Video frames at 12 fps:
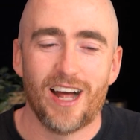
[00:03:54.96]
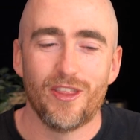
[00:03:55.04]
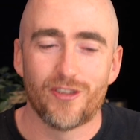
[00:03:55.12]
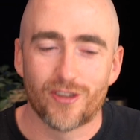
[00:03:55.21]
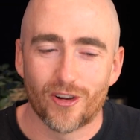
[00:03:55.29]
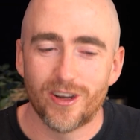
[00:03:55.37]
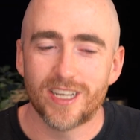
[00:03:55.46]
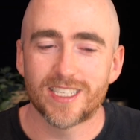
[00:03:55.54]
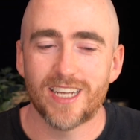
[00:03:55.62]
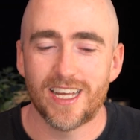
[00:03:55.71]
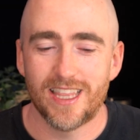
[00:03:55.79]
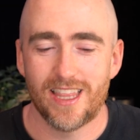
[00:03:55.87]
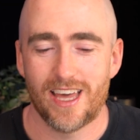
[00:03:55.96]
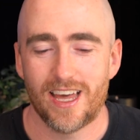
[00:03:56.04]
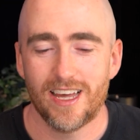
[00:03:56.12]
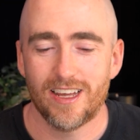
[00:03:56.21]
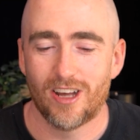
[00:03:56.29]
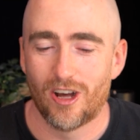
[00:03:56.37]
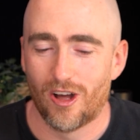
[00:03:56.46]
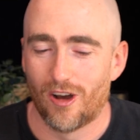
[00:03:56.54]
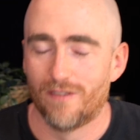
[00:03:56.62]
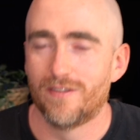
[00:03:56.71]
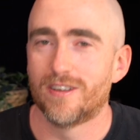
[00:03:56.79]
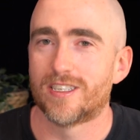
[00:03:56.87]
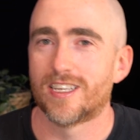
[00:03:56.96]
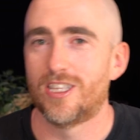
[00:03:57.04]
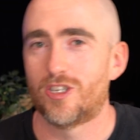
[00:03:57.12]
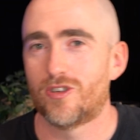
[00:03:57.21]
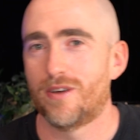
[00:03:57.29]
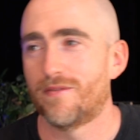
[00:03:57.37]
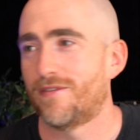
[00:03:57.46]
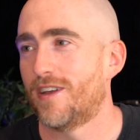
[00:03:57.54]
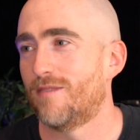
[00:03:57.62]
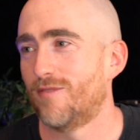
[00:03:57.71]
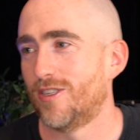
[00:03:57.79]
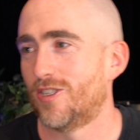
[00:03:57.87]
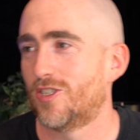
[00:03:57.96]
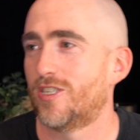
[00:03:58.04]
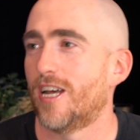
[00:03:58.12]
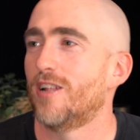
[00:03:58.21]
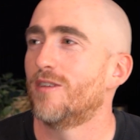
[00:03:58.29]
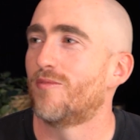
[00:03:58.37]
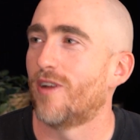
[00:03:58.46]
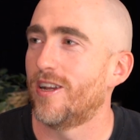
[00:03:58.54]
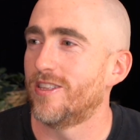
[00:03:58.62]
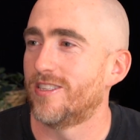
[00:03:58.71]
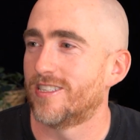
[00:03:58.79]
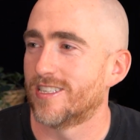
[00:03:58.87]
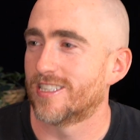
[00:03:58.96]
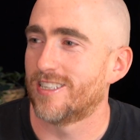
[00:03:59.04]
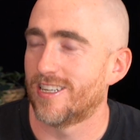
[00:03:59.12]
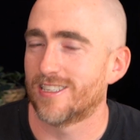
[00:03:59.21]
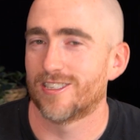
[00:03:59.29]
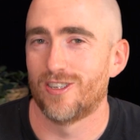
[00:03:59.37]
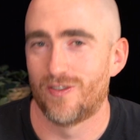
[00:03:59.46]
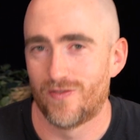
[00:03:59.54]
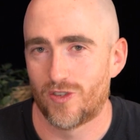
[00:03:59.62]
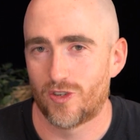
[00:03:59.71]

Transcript: the story doesn't end there. Obviously, the Trump family celebrated the success of